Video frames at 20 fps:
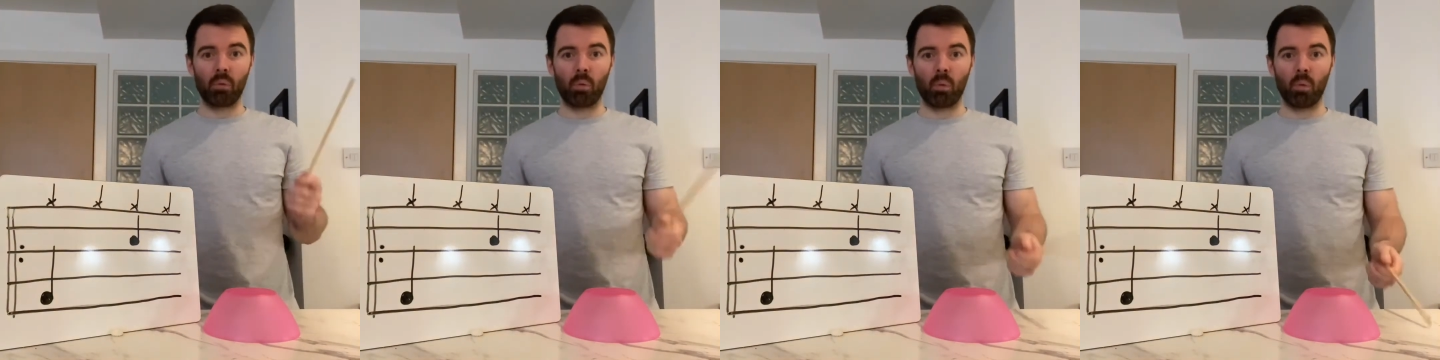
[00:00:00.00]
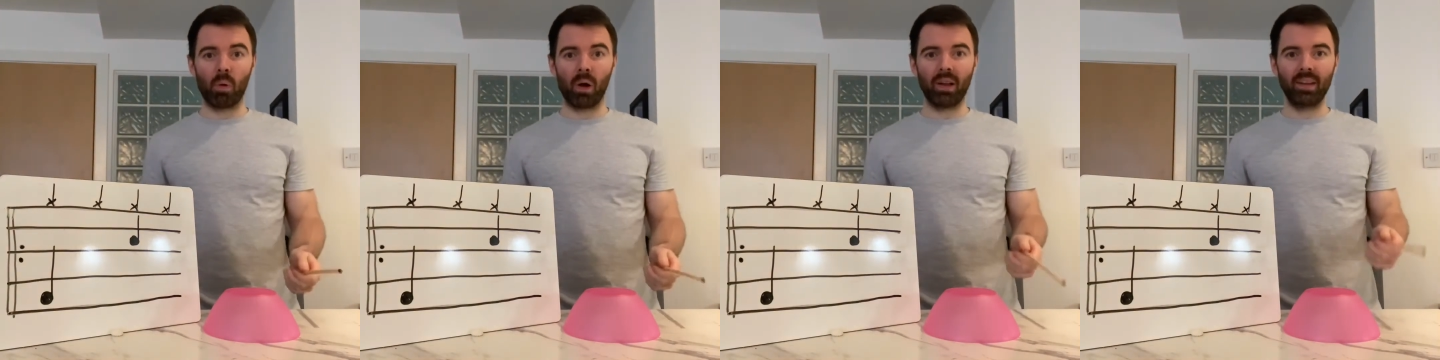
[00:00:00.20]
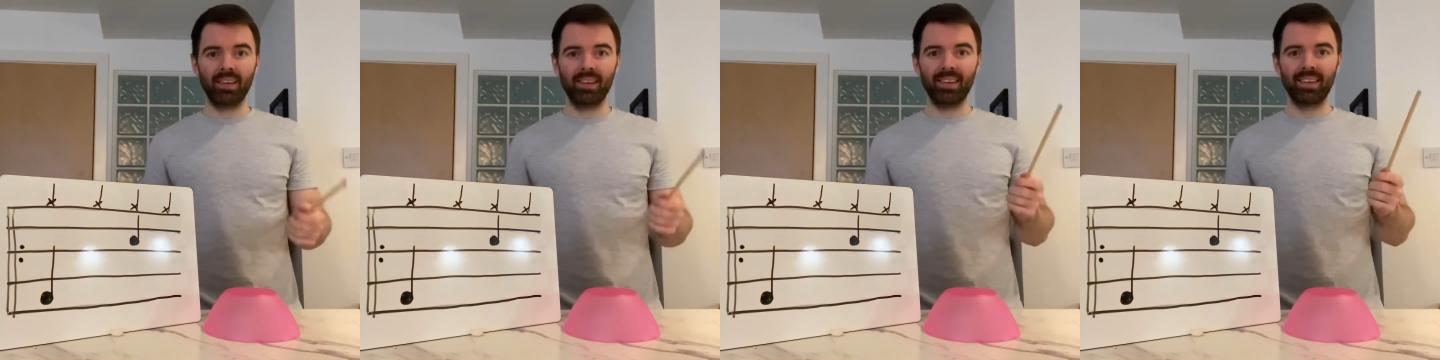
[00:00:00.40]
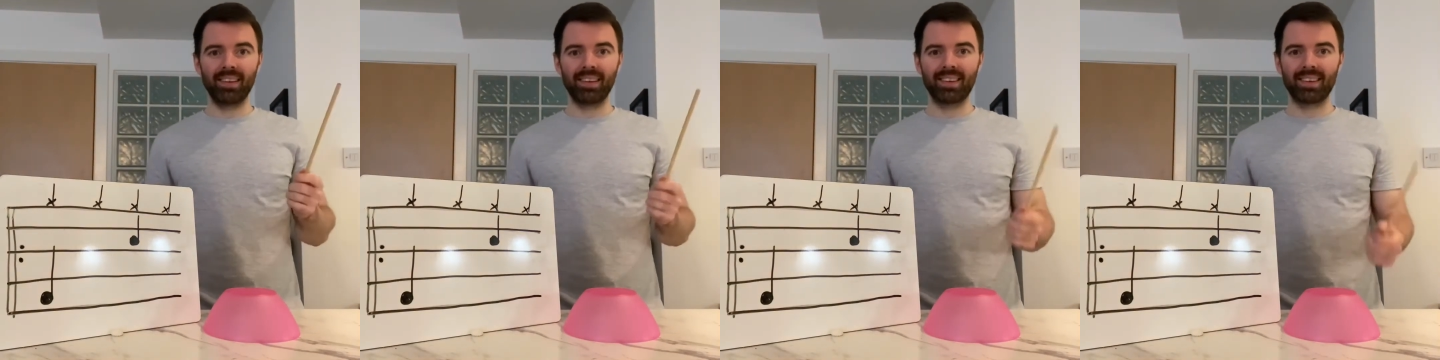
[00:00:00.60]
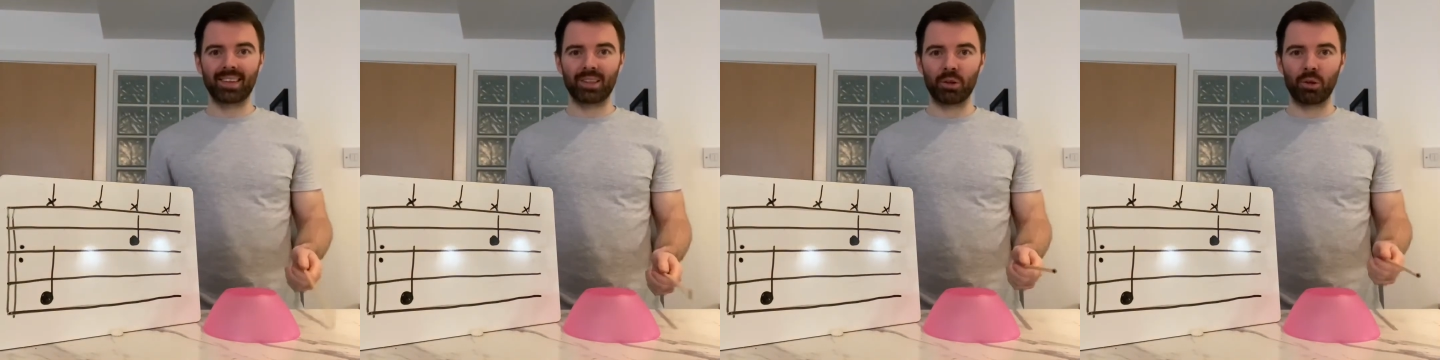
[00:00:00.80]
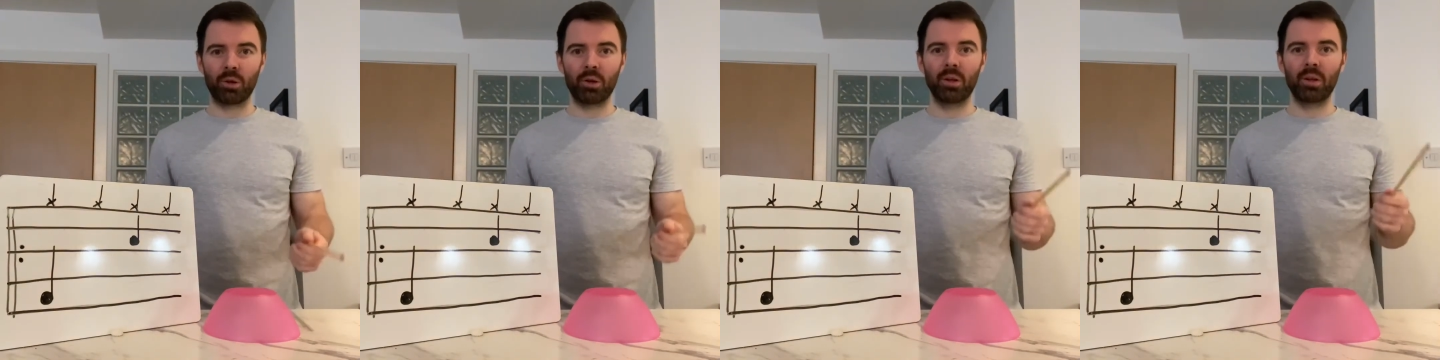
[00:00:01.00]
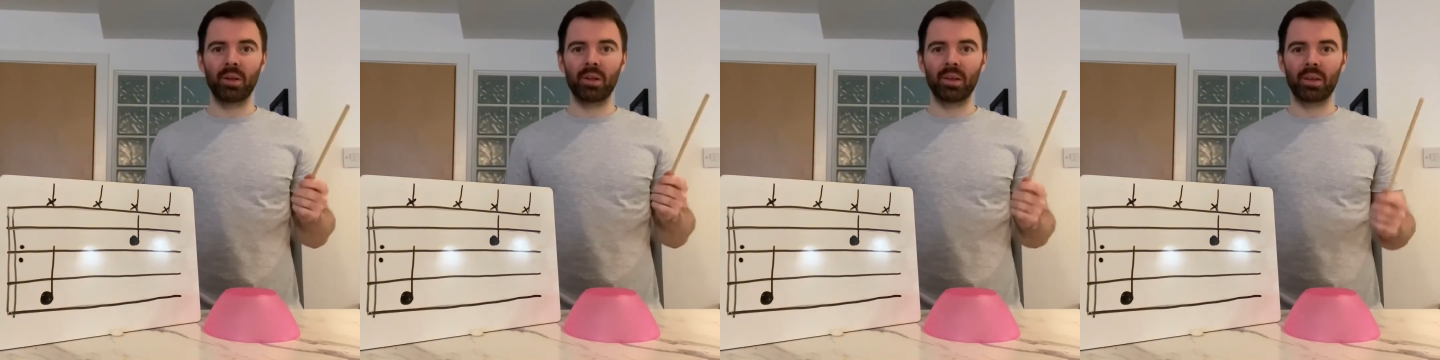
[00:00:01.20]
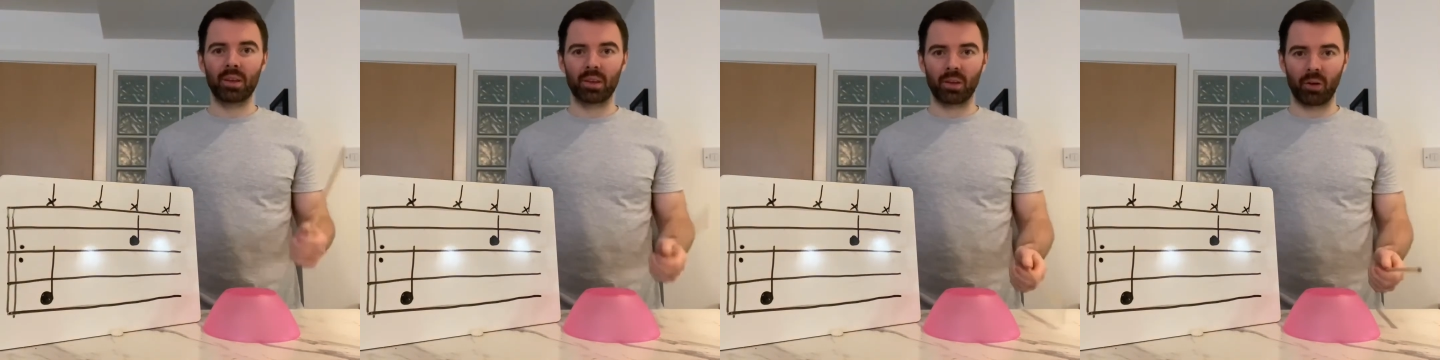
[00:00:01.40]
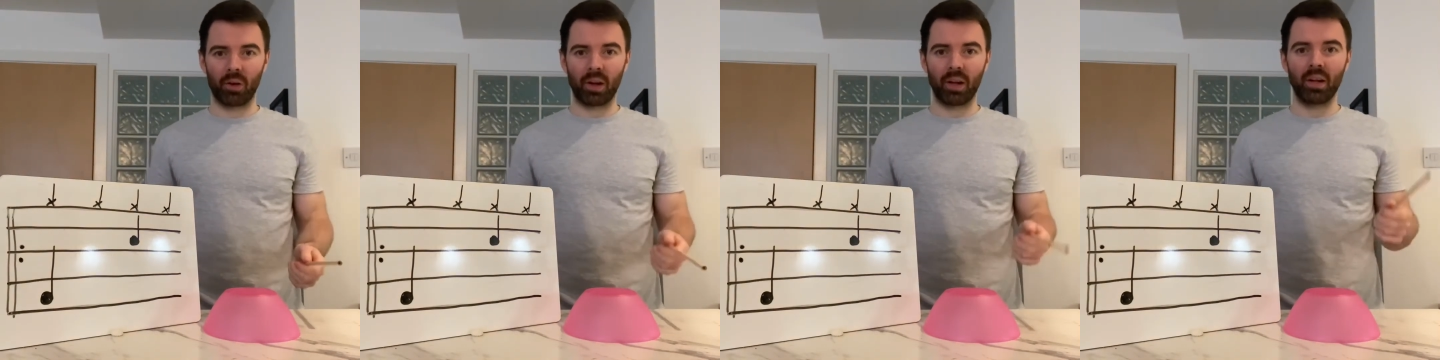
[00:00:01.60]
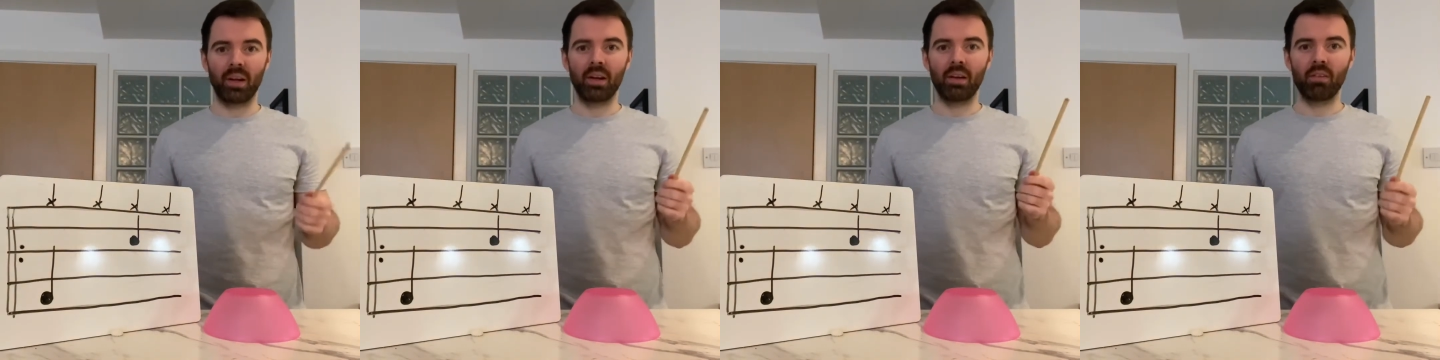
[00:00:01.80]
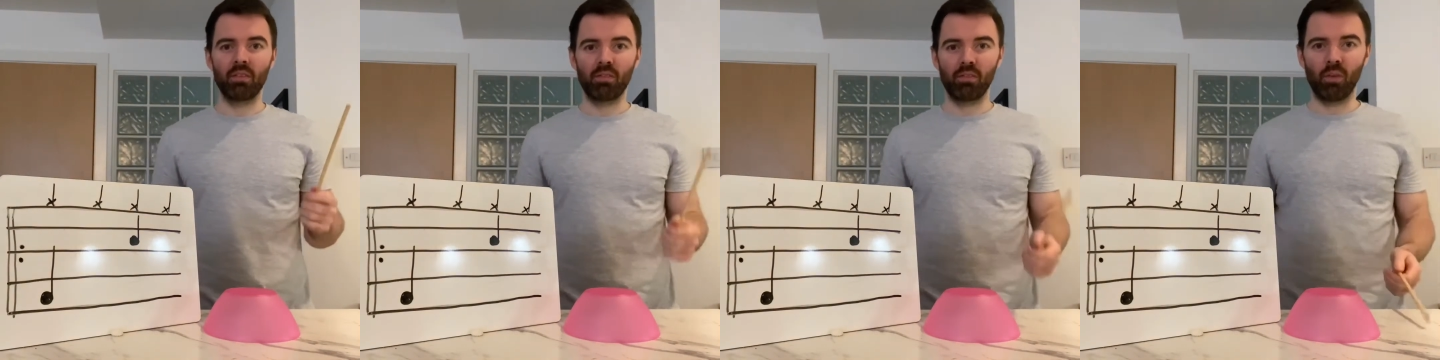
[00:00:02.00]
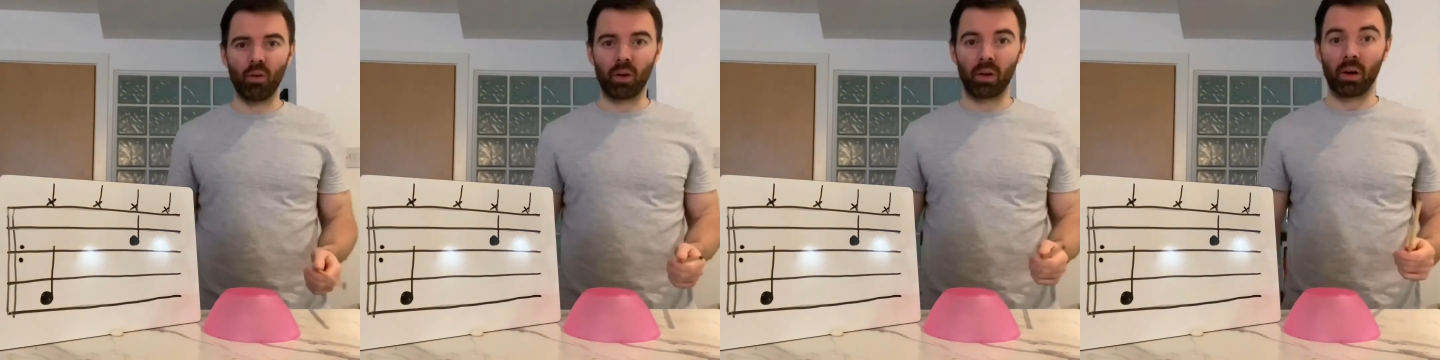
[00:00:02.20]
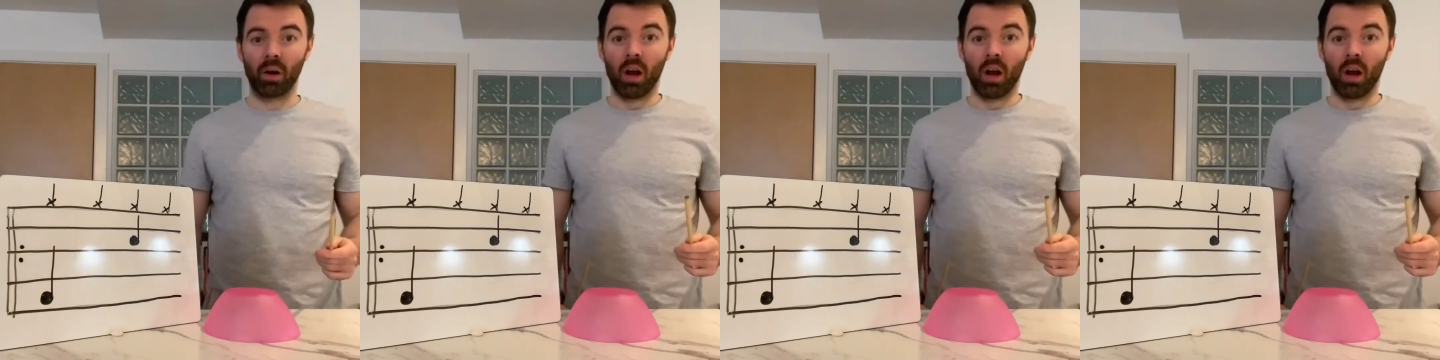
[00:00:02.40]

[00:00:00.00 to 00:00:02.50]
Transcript: 1, 2, 3, 4.